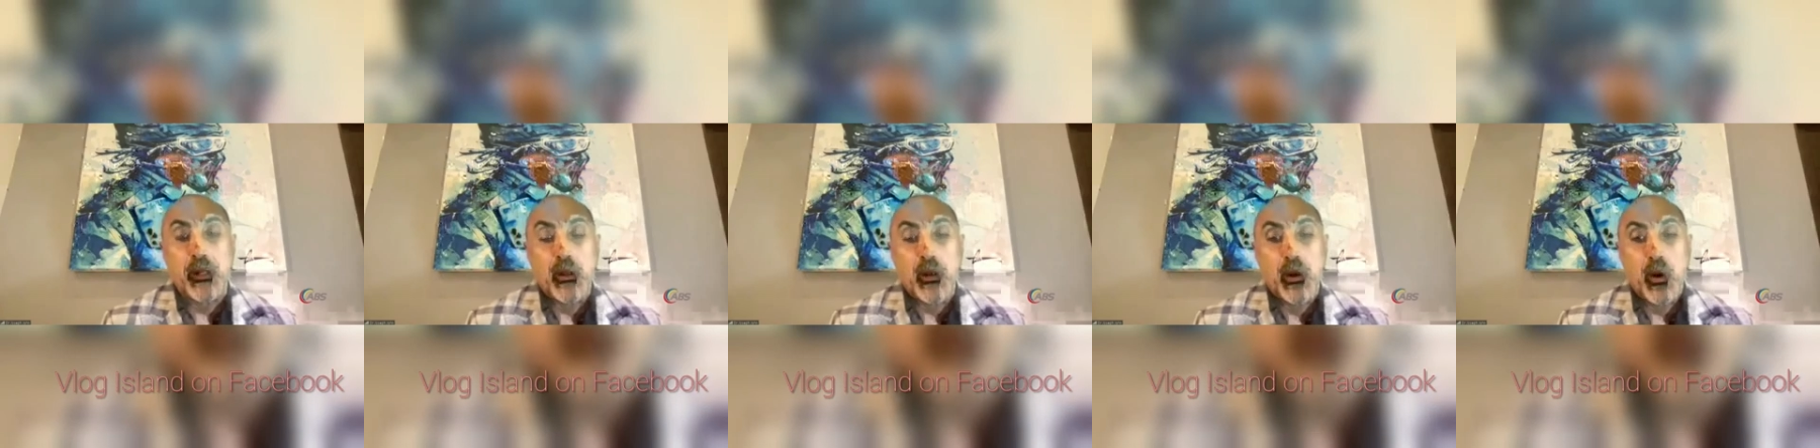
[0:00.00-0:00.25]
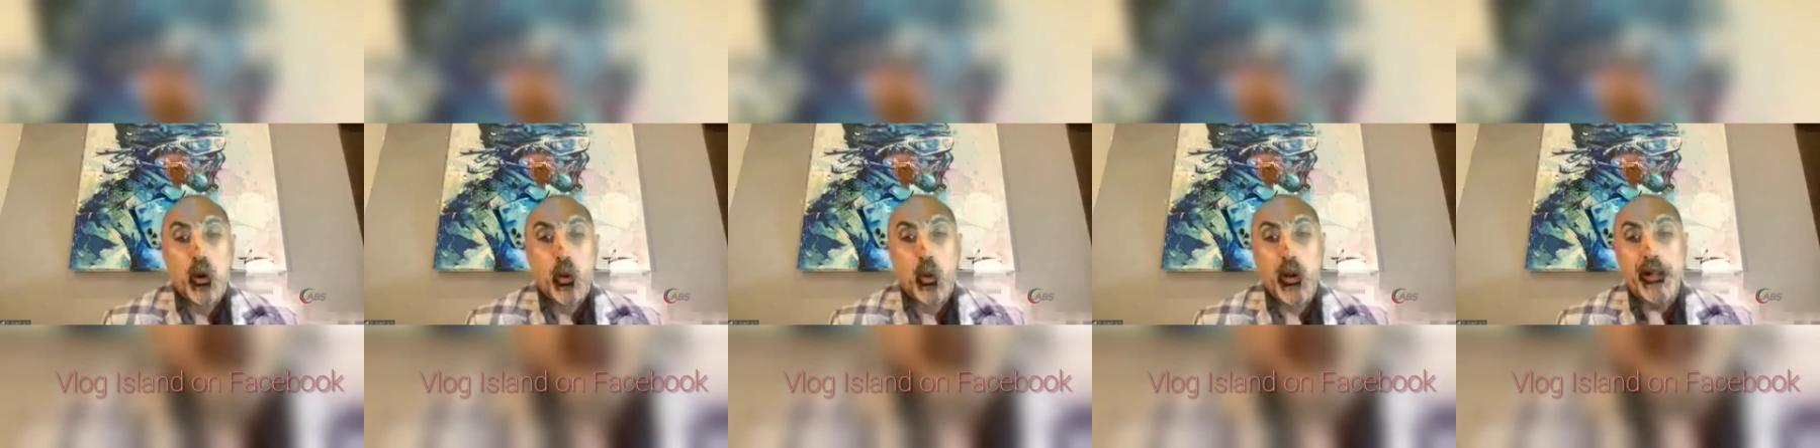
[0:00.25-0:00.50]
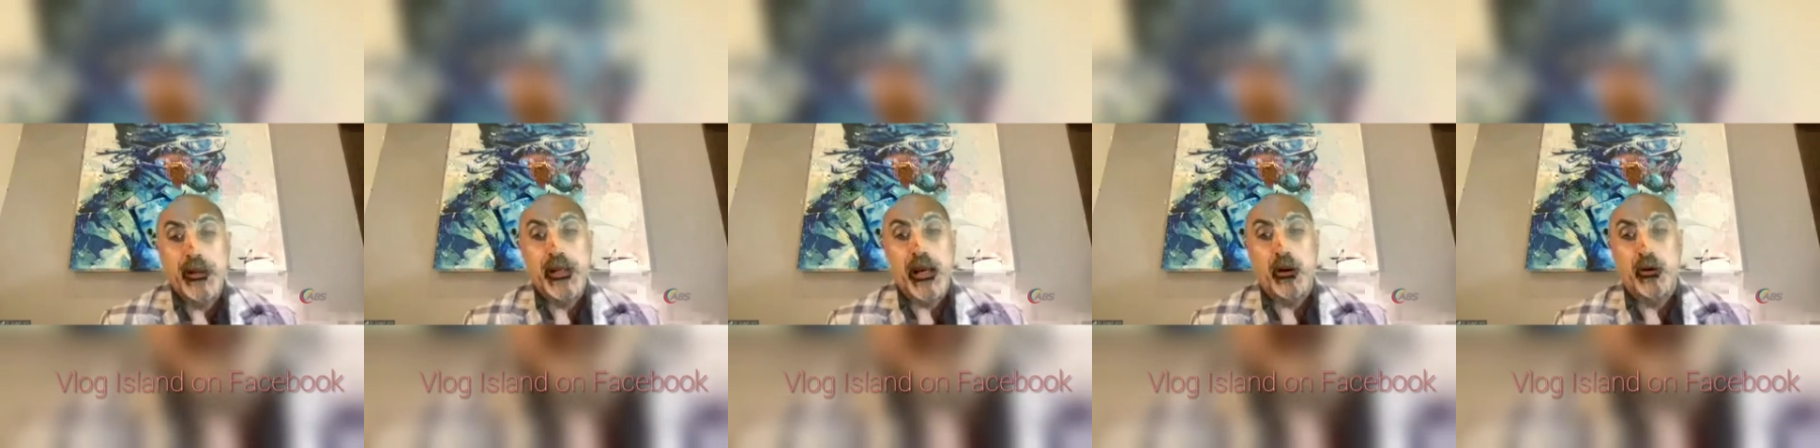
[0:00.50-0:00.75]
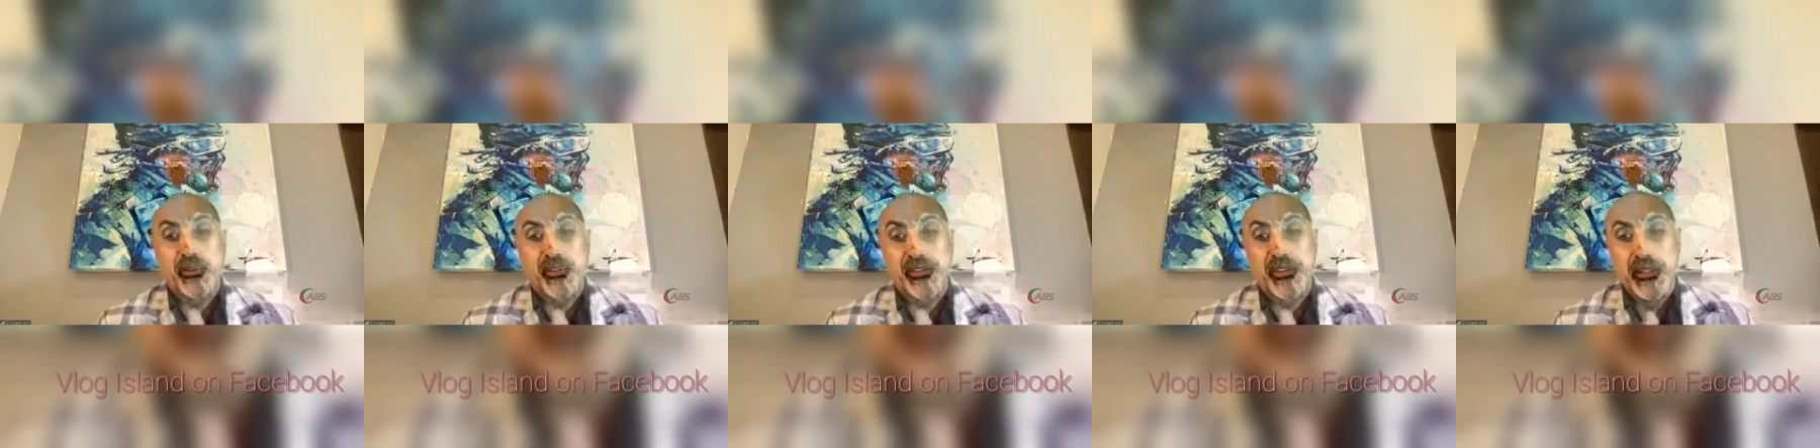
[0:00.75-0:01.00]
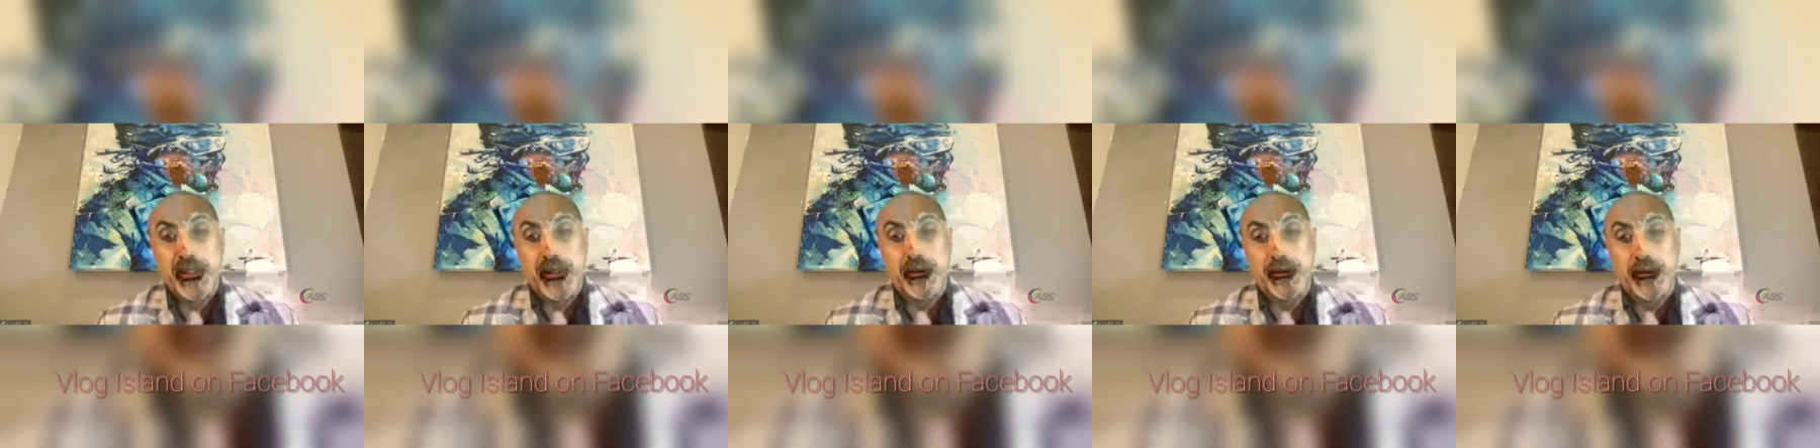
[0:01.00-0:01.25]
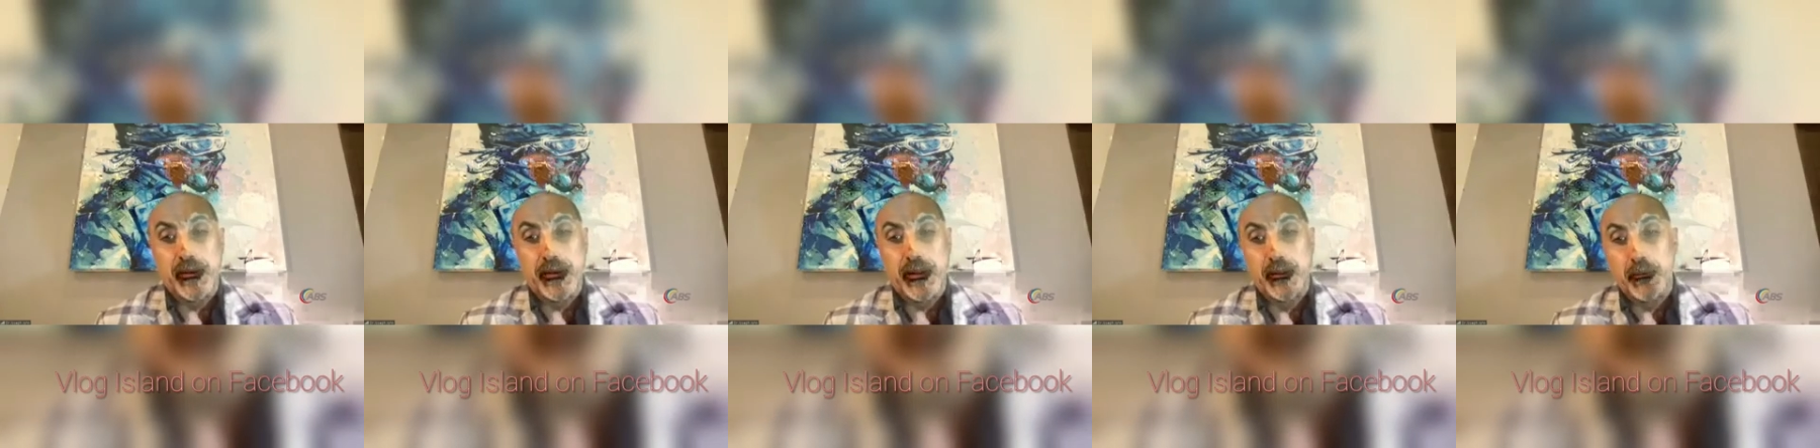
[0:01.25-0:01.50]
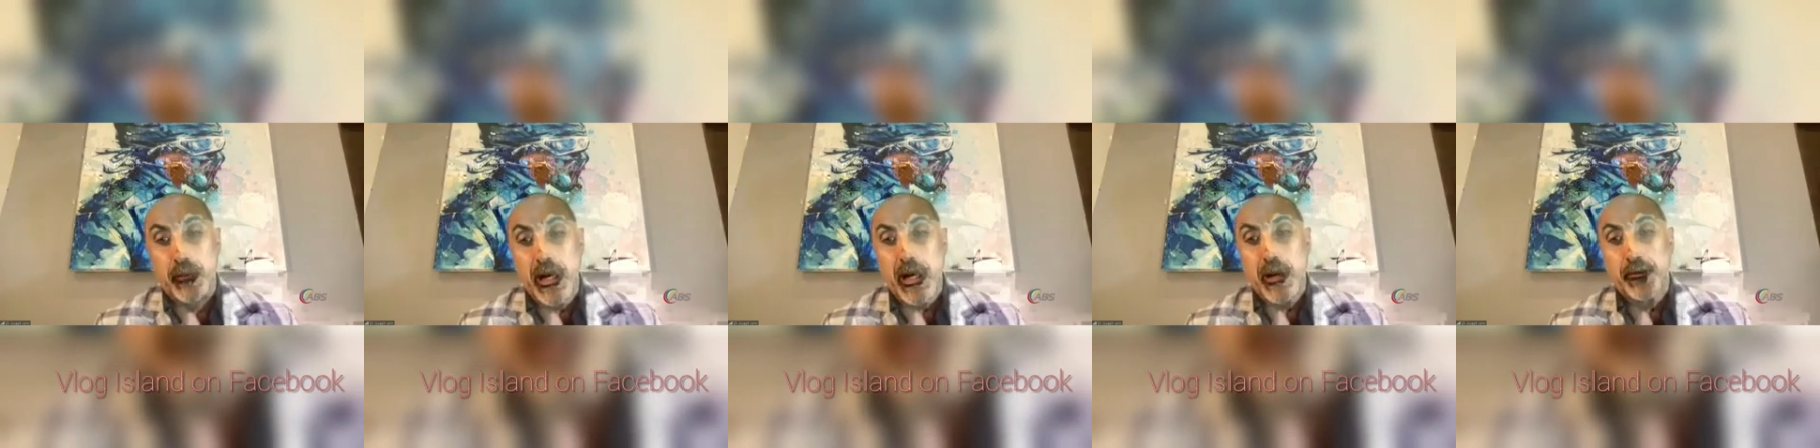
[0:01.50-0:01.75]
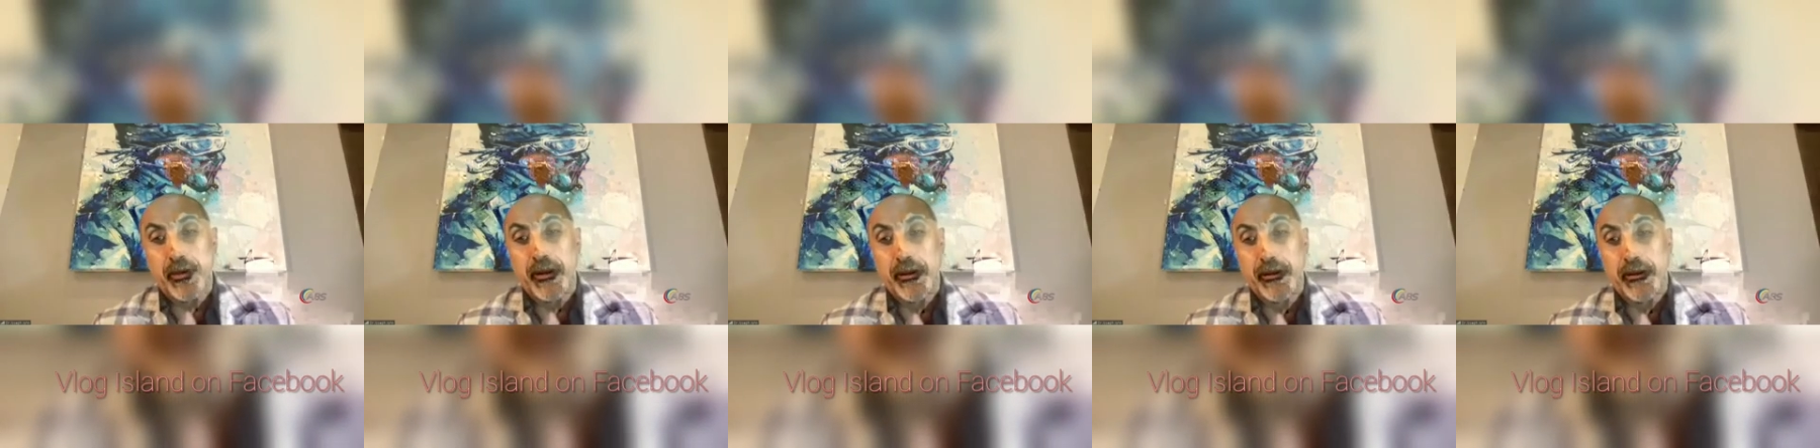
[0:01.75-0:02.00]
We're now seeing, in my
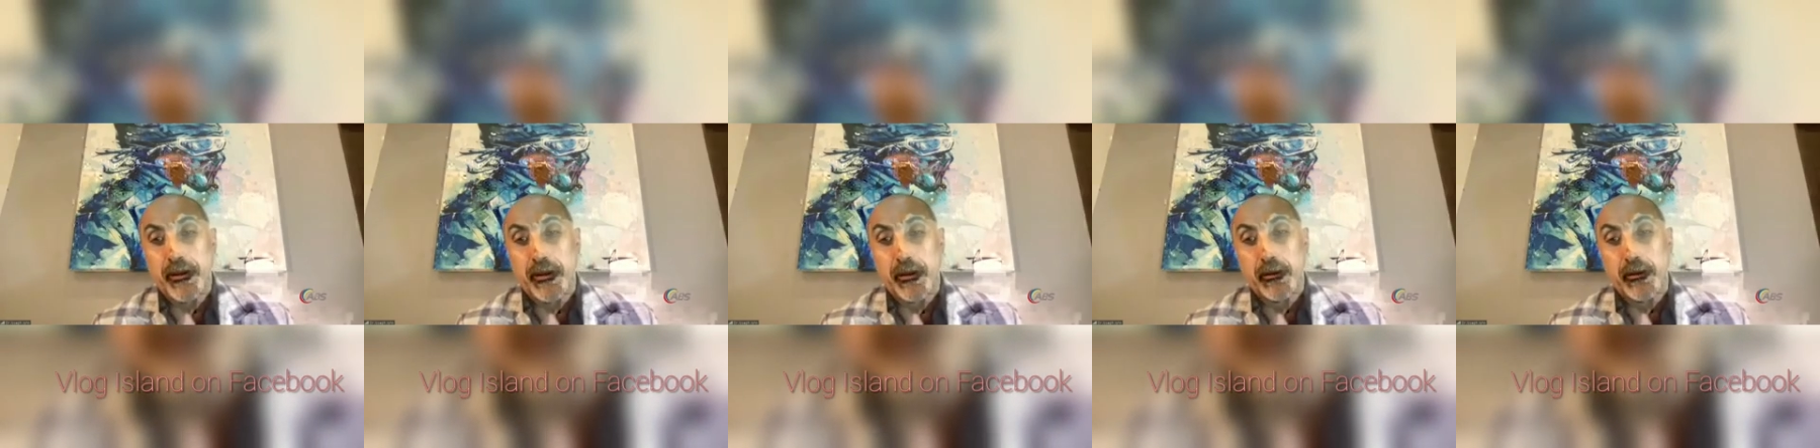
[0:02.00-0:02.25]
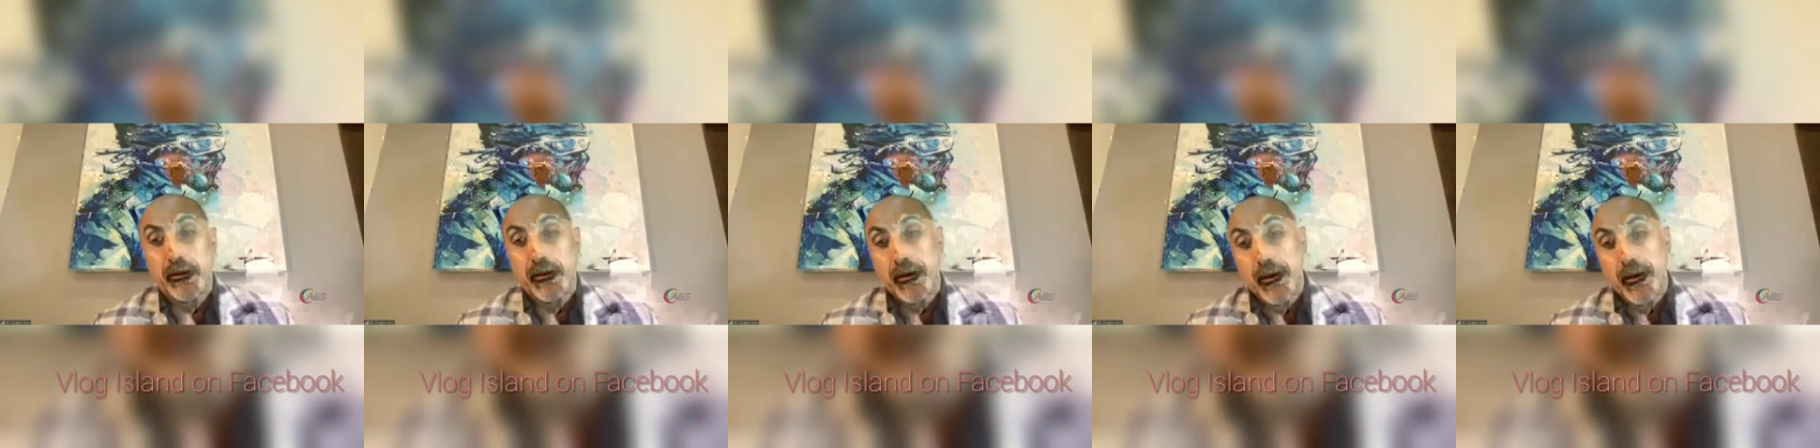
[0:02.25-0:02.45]
opinion,